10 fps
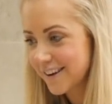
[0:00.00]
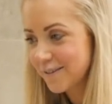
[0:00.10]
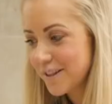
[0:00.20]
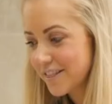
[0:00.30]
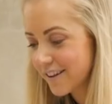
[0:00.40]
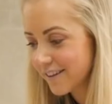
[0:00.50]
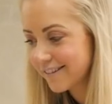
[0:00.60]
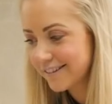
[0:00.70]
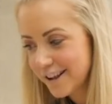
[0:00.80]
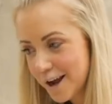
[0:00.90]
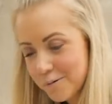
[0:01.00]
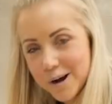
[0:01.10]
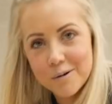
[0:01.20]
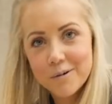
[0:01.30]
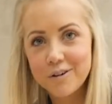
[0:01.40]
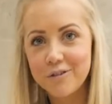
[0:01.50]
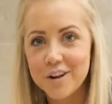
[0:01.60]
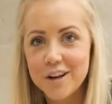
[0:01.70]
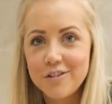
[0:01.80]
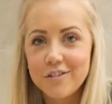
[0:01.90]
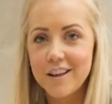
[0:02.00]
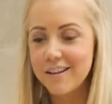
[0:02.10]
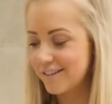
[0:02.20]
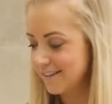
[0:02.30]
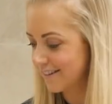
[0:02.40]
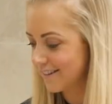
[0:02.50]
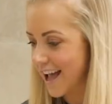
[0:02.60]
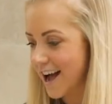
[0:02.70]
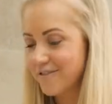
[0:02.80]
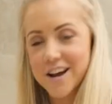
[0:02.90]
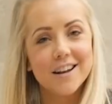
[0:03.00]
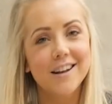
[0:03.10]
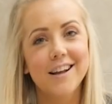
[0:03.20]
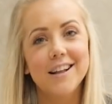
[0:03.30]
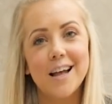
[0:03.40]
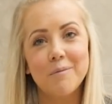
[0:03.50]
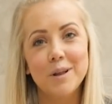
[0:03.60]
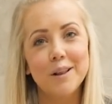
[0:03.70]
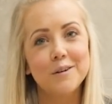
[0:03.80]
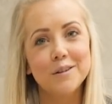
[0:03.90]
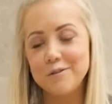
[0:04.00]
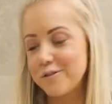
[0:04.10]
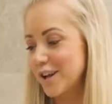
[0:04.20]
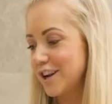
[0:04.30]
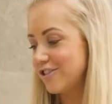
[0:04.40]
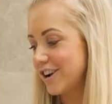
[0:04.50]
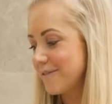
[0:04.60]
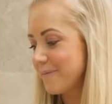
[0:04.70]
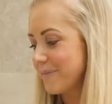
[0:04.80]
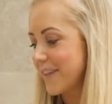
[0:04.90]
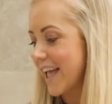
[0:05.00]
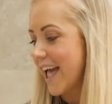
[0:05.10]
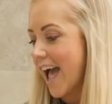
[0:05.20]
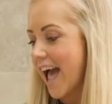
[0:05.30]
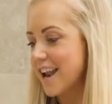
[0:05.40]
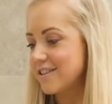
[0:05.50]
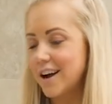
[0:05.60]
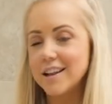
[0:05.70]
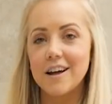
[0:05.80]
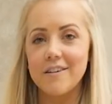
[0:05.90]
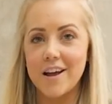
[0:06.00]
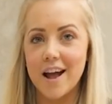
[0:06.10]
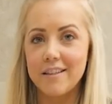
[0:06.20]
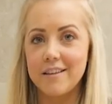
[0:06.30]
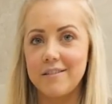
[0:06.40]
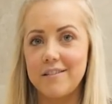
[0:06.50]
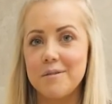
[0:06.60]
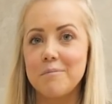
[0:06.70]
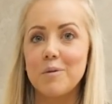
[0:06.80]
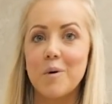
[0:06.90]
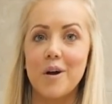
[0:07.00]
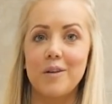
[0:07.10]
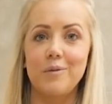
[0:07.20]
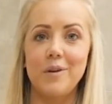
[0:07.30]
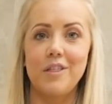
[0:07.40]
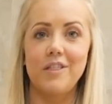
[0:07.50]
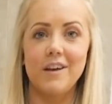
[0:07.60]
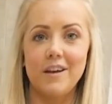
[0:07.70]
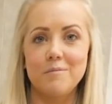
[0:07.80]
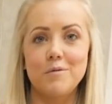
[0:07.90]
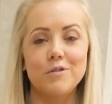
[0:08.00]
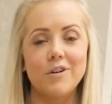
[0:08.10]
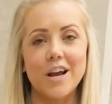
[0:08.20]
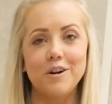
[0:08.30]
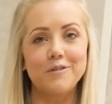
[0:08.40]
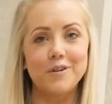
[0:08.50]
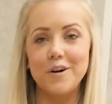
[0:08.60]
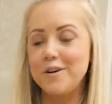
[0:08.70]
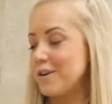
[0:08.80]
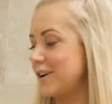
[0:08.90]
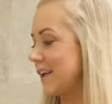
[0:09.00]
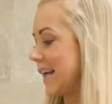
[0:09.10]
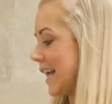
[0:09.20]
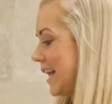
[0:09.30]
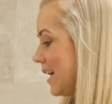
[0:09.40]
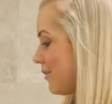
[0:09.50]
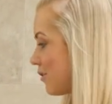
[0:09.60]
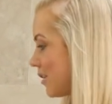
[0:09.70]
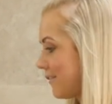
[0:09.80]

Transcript: with the slight whitewash finish. This is our vanity collab with Lachlan Furniture. And I love how this timber works with the more greyed off oak. We've got a